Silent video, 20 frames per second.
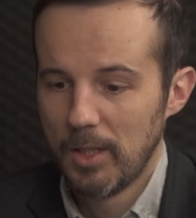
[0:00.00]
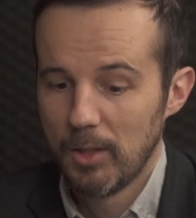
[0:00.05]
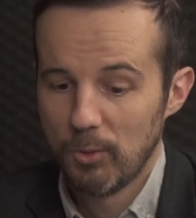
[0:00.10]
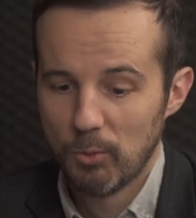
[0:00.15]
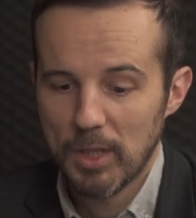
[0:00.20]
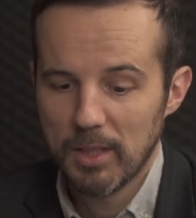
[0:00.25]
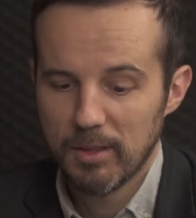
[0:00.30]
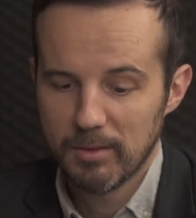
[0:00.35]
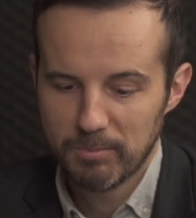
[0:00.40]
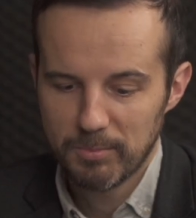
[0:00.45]

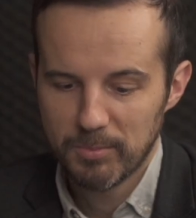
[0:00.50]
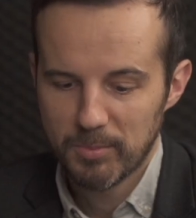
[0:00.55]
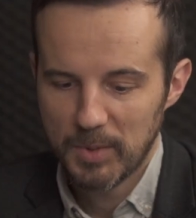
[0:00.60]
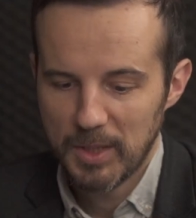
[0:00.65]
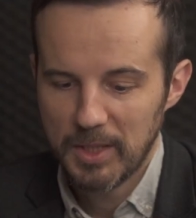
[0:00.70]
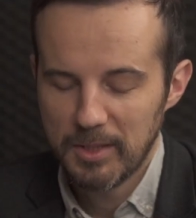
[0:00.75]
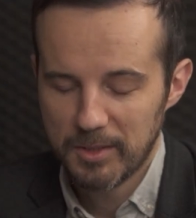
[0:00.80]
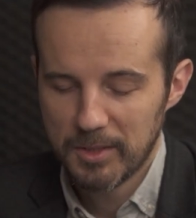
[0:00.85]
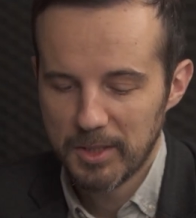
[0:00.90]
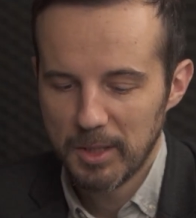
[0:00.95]
Well,
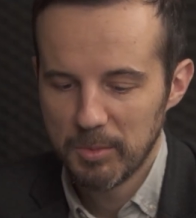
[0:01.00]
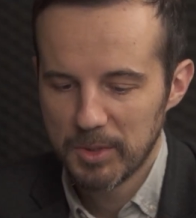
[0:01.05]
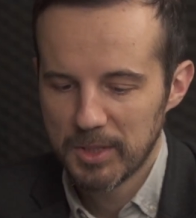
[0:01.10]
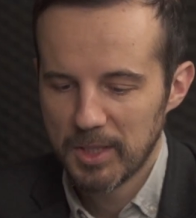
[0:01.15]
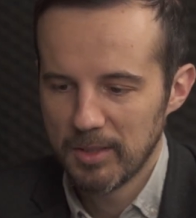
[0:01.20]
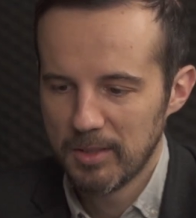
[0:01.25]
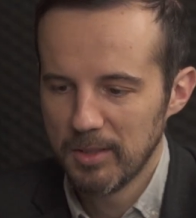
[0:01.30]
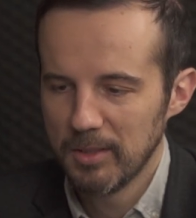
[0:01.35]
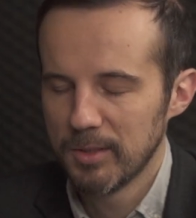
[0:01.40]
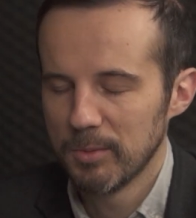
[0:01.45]
it seems
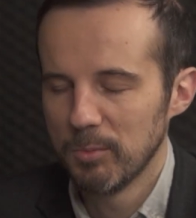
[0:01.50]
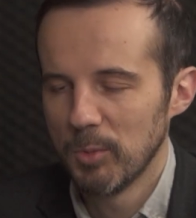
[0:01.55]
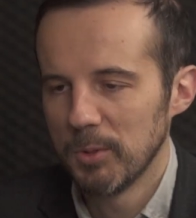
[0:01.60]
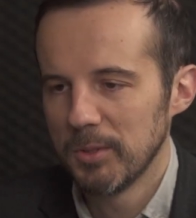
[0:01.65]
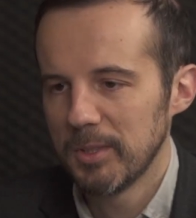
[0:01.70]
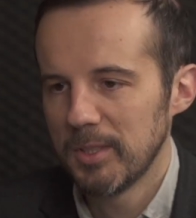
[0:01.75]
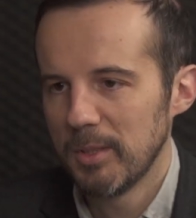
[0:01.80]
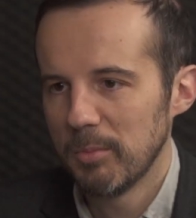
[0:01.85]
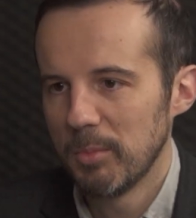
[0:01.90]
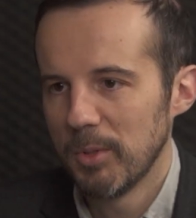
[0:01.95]
that it's
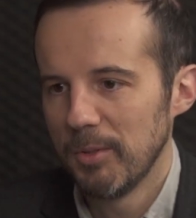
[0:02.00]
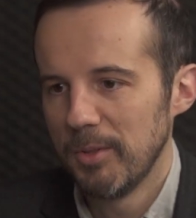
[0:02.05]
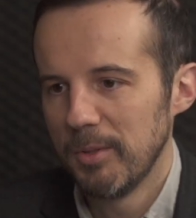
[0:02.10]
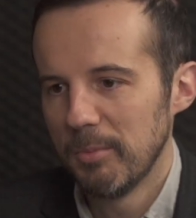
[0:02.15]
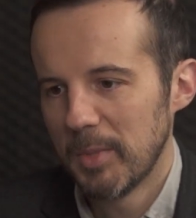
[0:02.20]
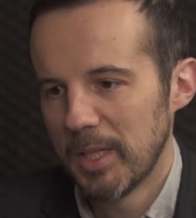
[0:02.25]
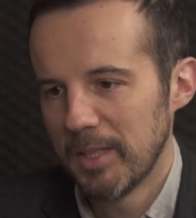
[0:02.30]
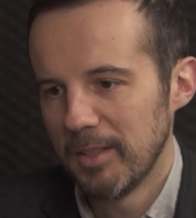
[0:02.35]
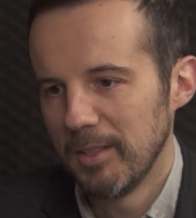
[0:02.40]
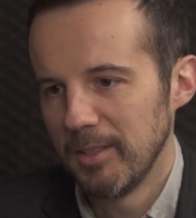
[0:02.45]
mostly about the
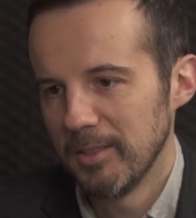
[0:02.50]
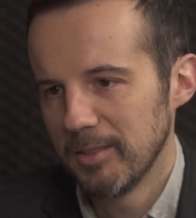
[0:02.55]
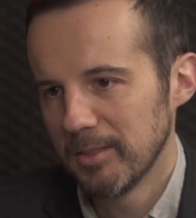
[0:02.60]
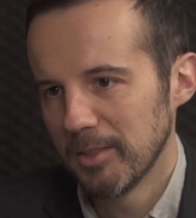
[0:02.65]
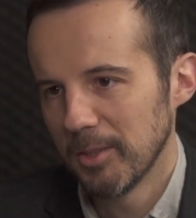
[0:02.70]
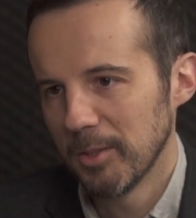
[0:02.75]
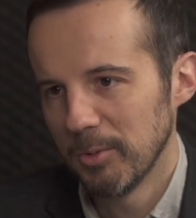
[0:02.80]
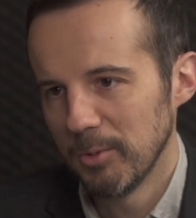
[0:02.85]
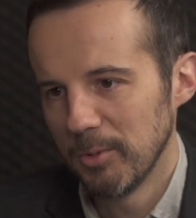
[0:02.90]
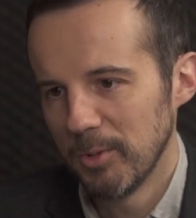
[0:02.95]
money.
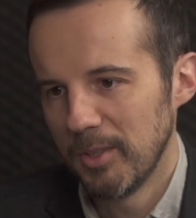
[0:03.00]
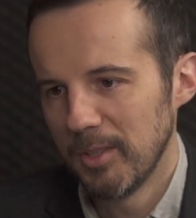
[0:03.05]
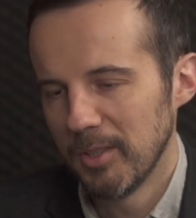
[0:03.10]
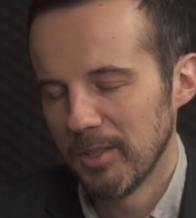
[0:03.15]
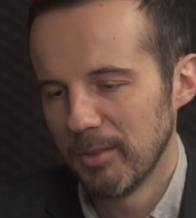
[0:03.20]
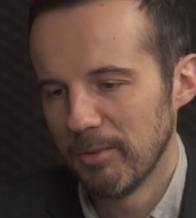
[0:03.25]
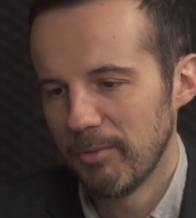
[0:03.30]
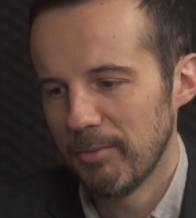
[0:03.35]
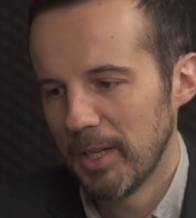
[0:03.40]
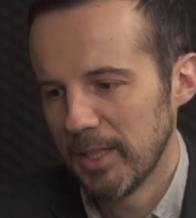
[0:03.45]
So
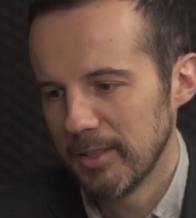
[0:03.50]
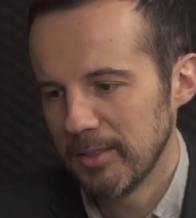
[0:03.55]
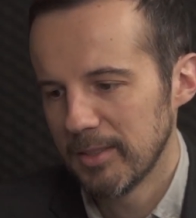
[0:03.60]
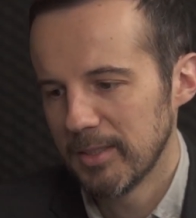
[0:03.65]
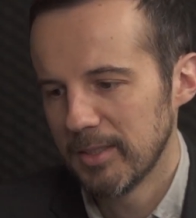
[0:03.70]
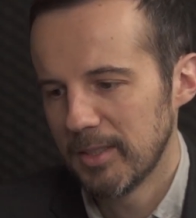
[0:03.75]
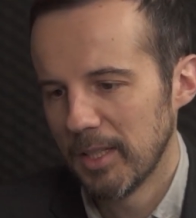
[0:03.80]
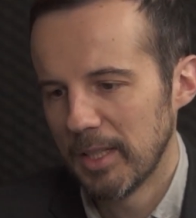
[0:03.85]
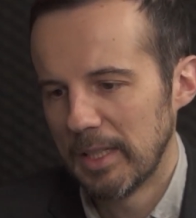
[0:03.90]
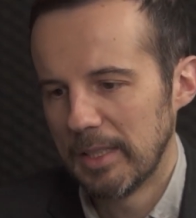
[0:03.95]
the
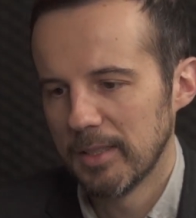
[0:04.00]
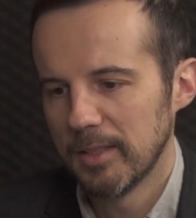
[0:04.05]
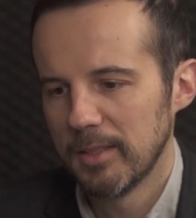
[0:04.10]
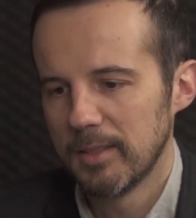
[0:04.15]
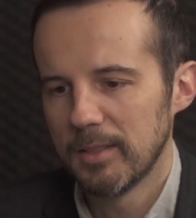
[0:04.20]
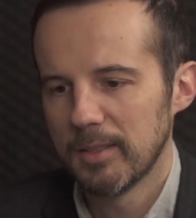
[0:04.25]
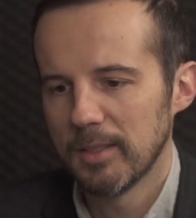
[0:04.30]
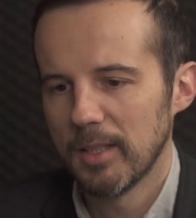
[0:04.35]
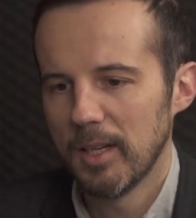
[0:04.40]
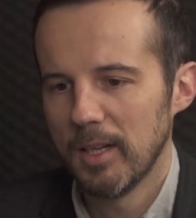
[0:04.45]
funds
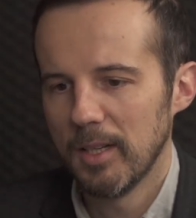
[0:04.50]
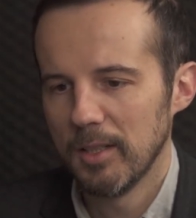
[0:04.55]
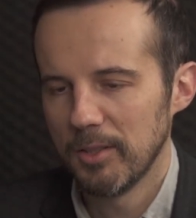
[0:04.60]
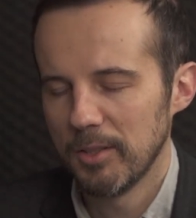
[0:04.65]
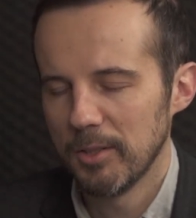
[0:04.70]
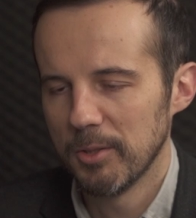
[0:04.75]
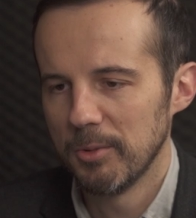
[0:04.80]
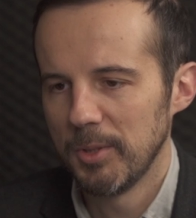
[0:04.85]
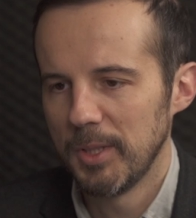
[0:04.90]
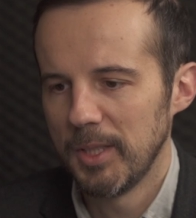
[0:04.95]
that
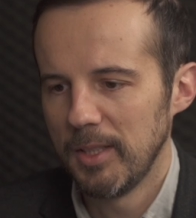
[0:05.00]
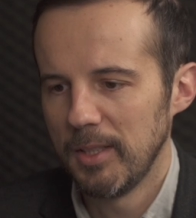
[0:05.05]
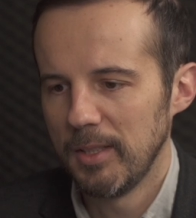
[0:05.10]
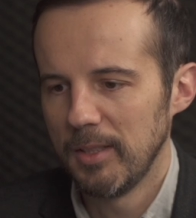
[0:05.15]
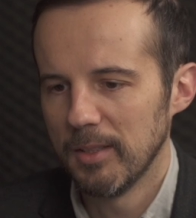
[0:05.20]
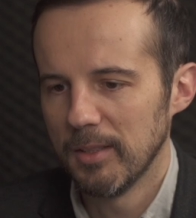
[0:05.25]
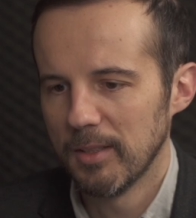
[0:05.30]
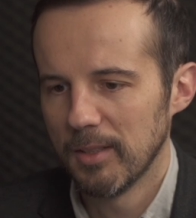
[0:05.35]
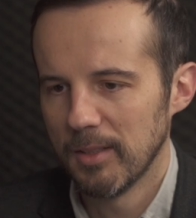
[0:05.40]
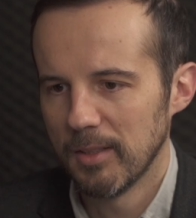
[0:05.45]

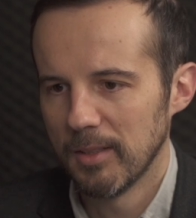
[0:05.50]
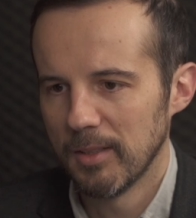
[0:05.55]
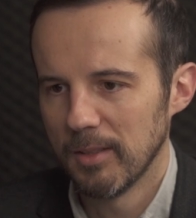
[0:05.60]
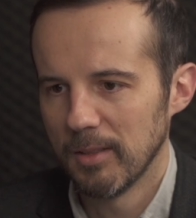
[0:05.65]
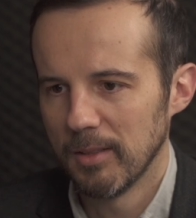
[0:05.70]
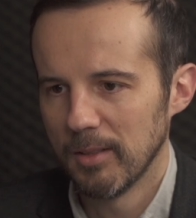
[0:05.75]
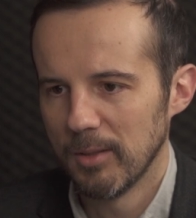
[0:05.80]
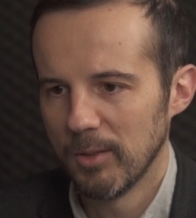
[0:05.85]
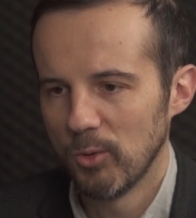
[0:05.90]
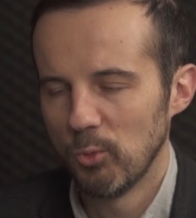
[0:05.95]
Hungary
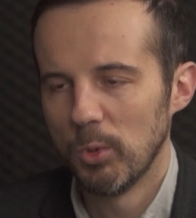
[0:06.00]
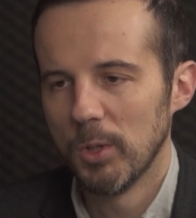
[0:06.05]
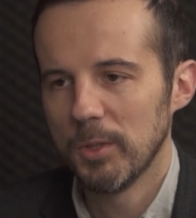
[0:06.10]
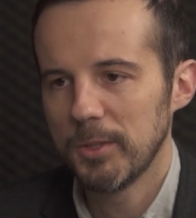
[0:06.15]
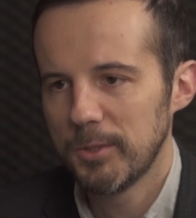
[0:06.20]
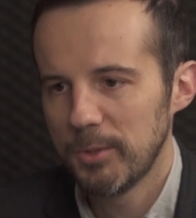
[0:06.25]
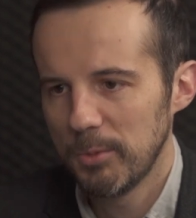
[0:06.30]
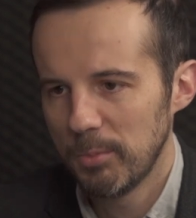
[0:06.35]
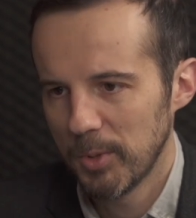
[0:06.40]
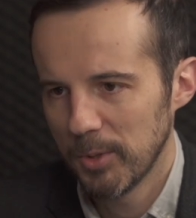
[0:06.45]
was
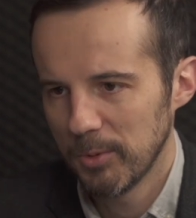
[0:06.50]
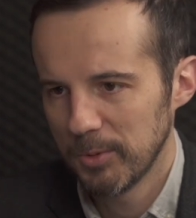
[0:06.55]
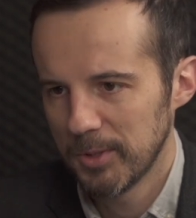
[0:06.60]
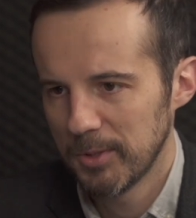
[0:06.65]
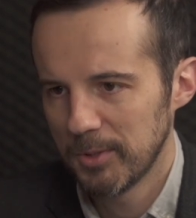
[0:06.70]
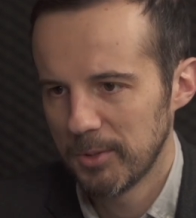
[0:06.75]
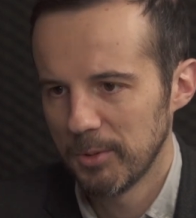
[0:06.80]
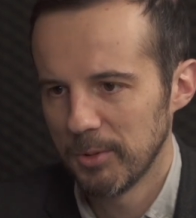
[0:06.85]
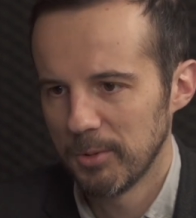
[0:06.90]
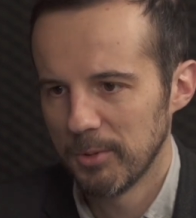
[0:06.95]

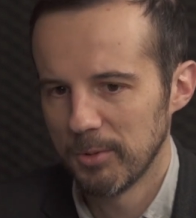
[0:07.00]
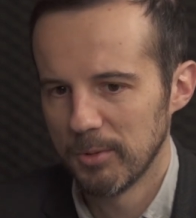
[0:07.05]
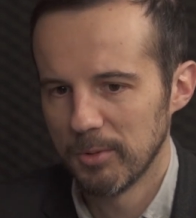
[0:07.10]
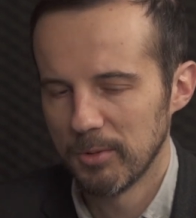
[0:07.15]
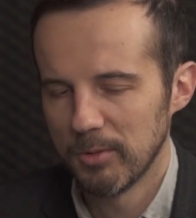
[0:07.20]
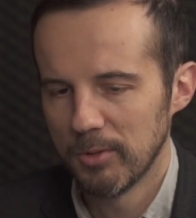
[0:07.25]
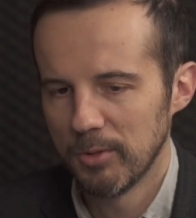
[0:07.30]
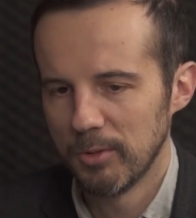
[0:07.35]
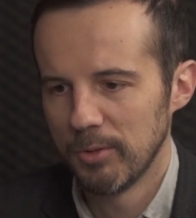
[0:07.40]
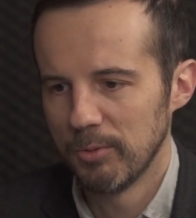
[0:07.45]
supposed to
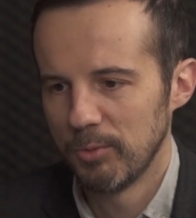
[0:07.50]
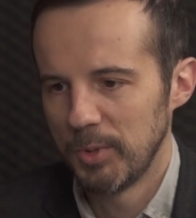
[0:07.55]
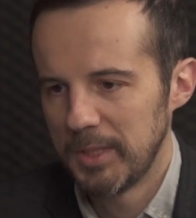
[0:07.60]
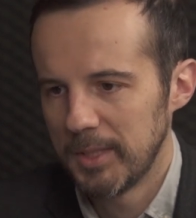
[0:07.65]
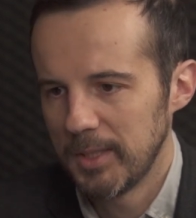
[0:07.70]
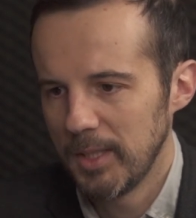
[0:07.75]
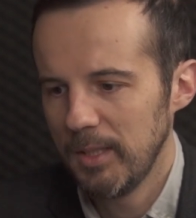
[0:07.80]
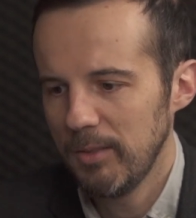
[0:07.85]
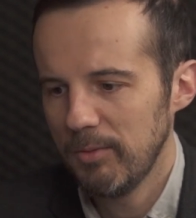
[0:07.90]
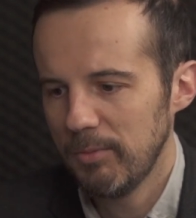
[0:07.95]

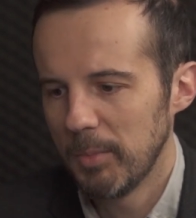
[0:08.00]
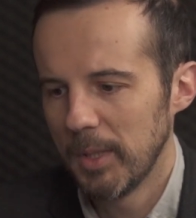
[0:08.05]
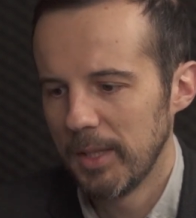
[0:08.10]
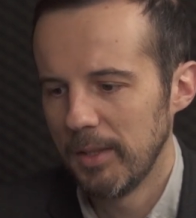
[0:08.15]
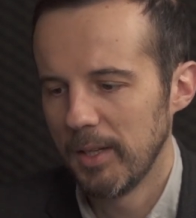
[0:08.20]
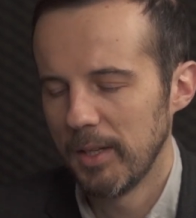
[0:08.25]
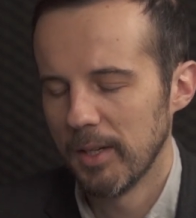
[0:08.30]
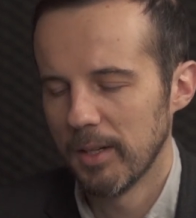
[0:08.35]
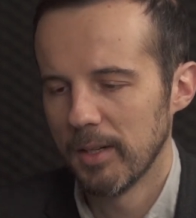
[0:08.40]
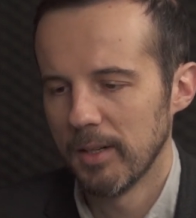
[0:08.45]
receive, but
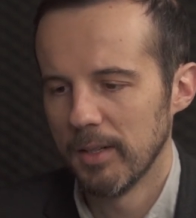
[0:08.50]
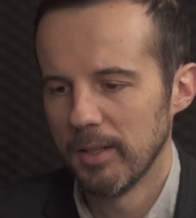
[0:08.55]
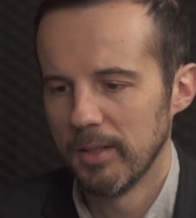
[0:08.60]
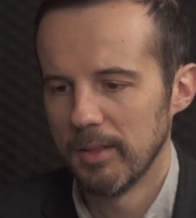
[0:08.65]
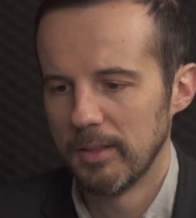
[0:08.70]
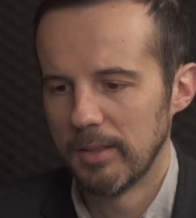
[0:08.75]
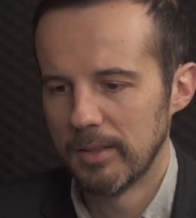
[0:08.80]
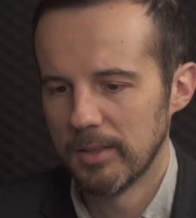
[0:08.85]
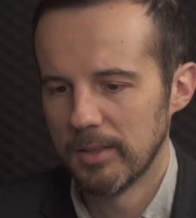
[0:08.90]
they are